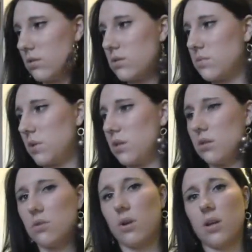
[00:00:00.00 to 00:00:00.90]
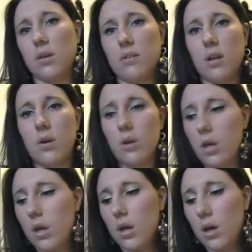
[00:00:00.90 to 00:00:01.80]
She's being a little cranky right
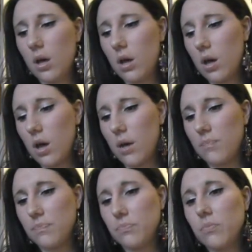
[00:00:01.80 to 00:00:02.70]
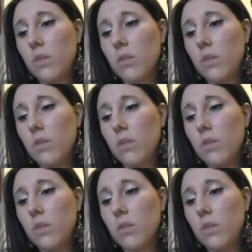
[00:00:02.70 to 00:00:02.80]
now.